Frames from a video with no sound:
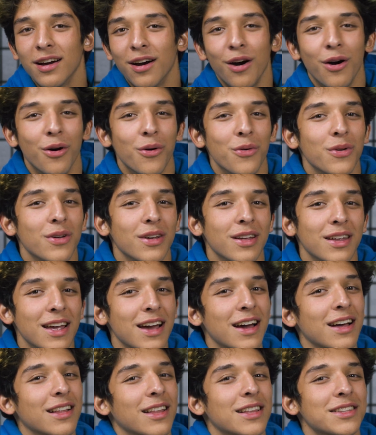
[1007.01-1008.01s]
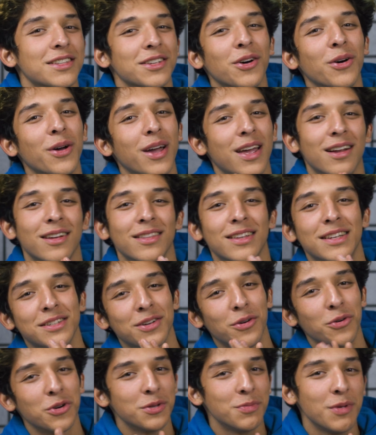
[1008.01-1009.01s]
oh yeah, let's all hate on these
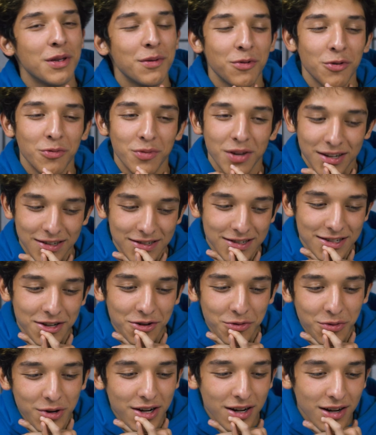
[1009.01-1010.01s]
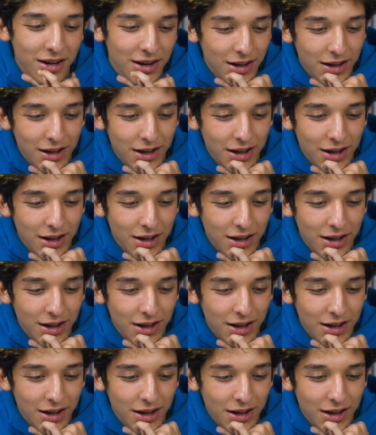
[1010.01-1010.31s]
horse people because they're weird.